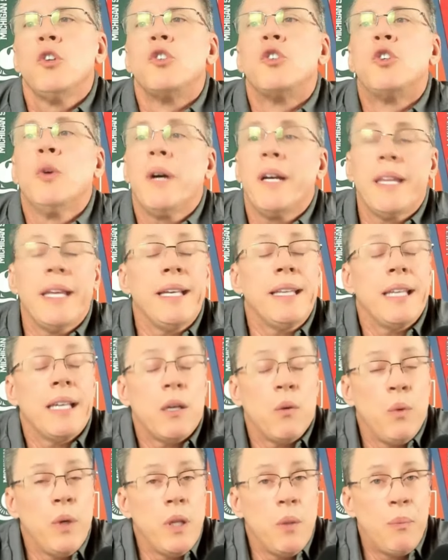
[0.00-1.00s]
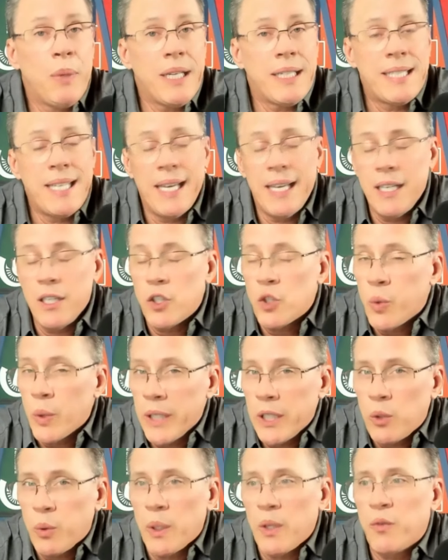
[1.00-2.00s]
Do I think they can win the Big Ten in
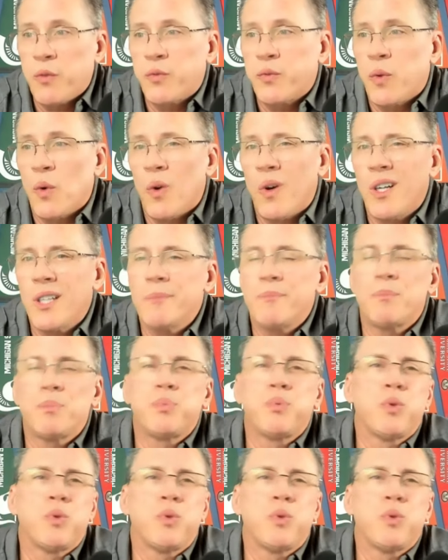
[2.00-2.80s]
2024?